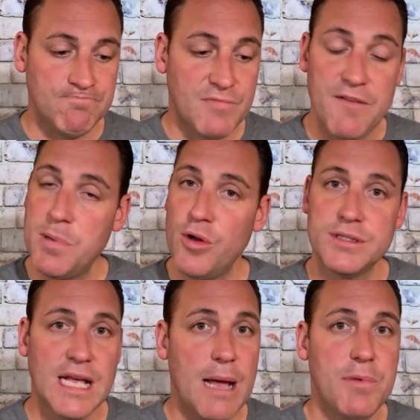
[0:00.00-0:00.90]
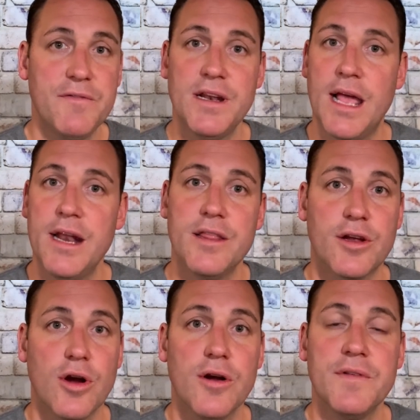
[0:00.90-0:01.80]
They've been on top of it, ahead of the
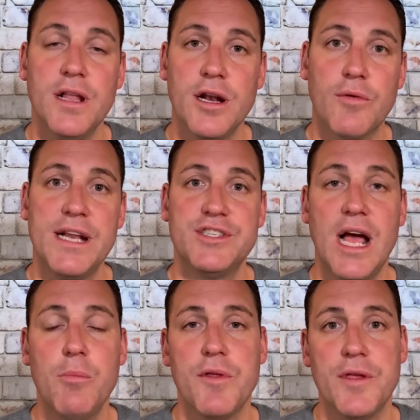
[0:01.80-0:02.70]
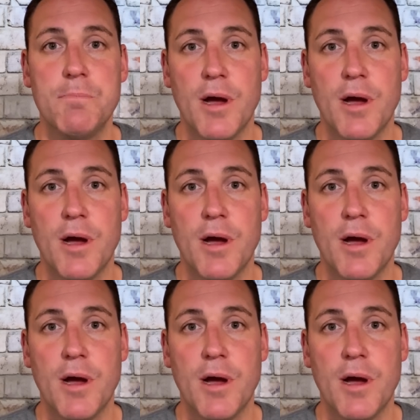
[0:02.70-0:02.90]
curve, and done a great job with it.